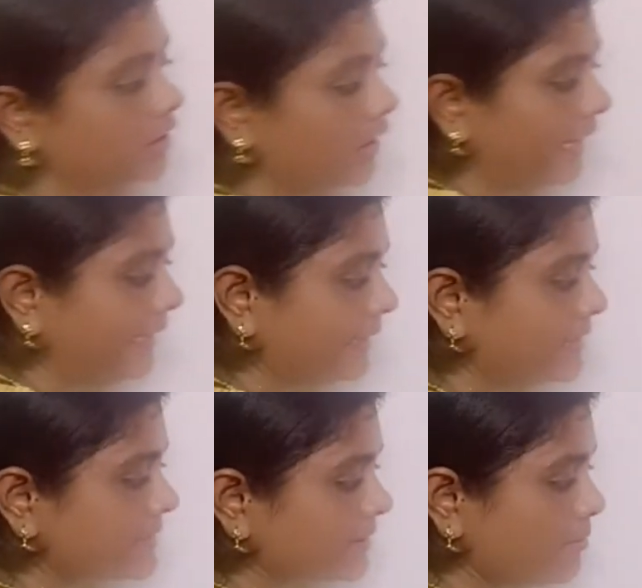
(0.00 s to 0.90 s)
it
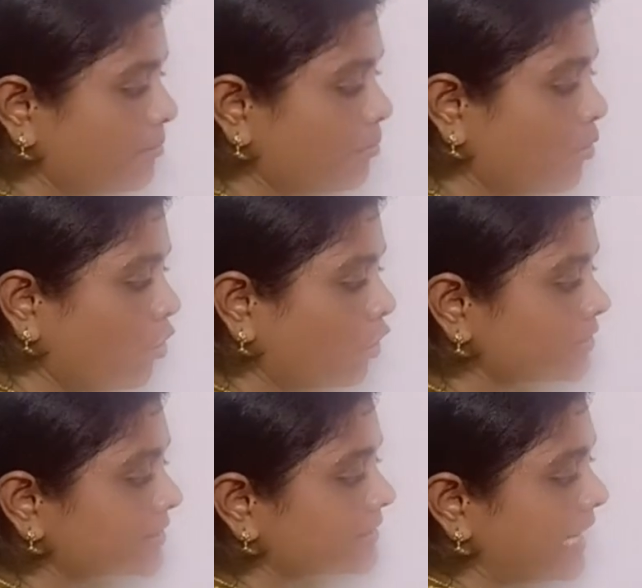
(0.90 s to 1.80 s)
is more
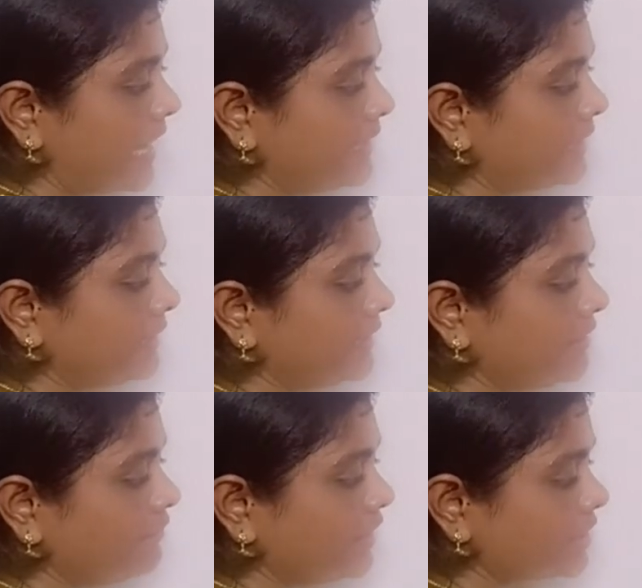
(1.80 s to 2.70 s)
standard
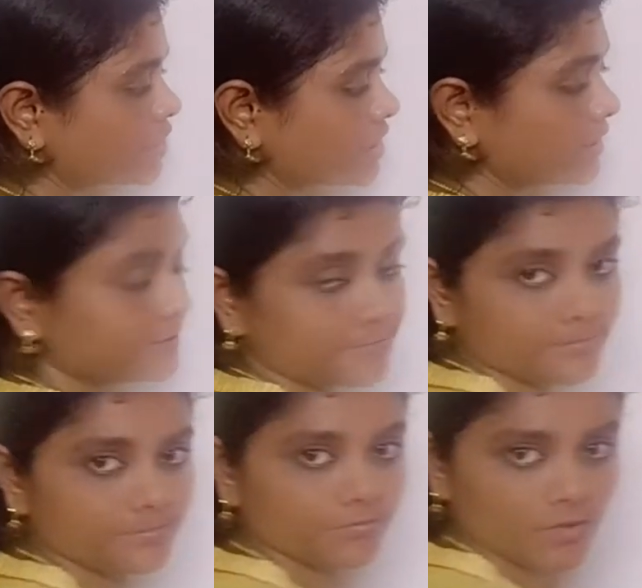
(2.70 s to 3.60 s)
deviation.
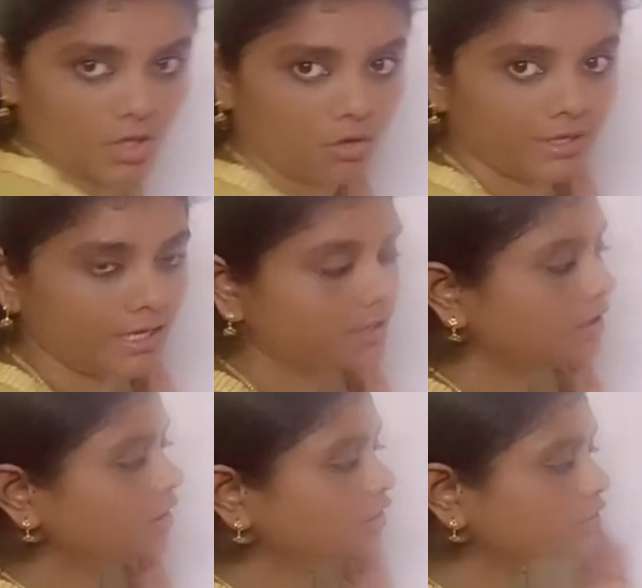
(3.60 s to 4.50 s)
Okay.
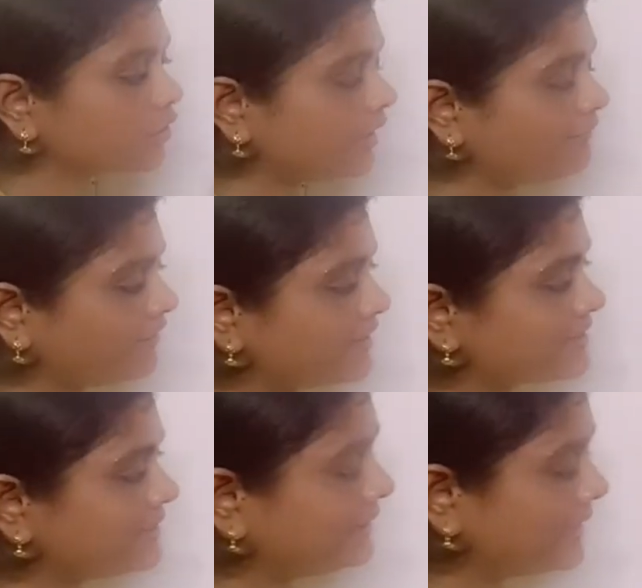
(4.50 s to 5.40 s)
So if it
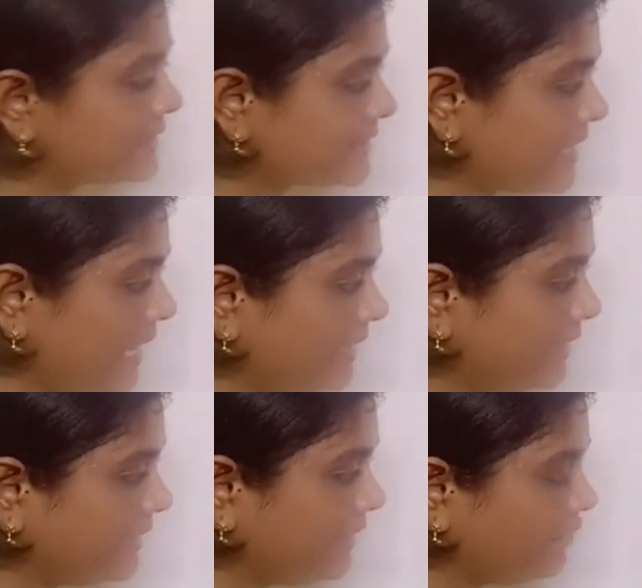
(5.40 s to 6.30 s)
is less
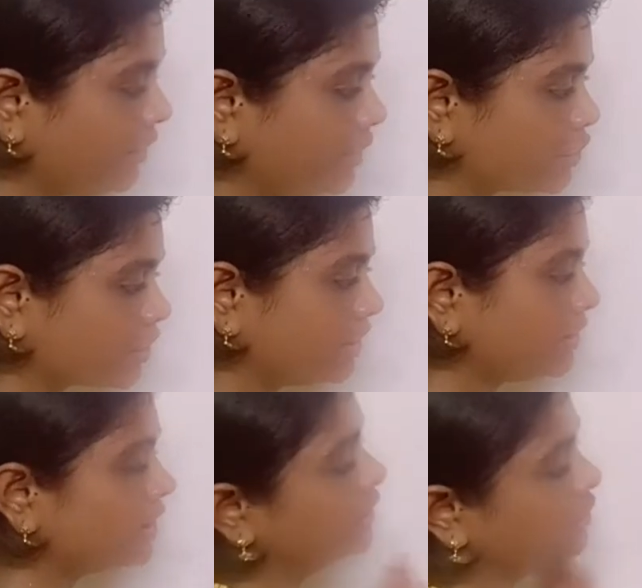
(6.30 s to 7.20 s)
standard
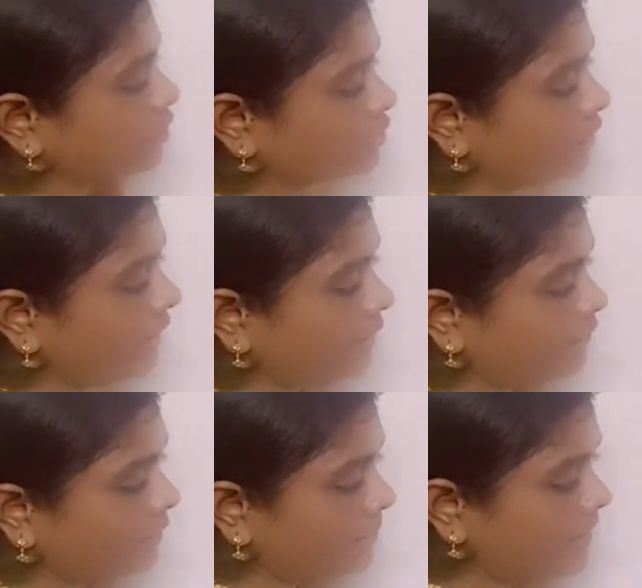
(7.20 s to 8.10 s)
deviation, so it
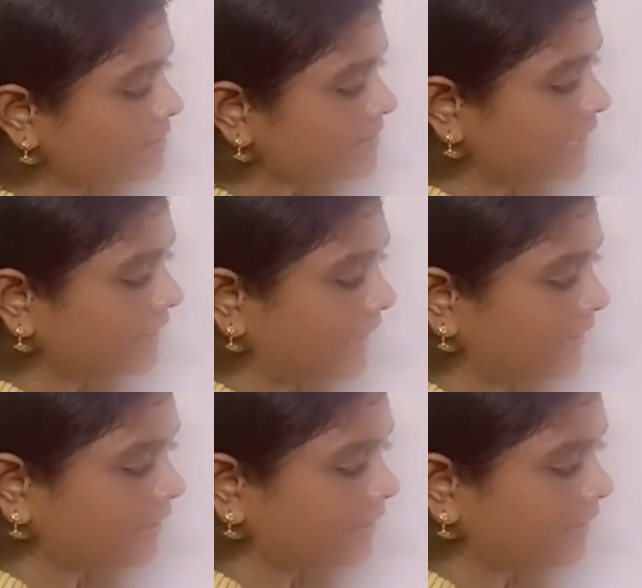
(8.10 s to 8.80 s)
will be the data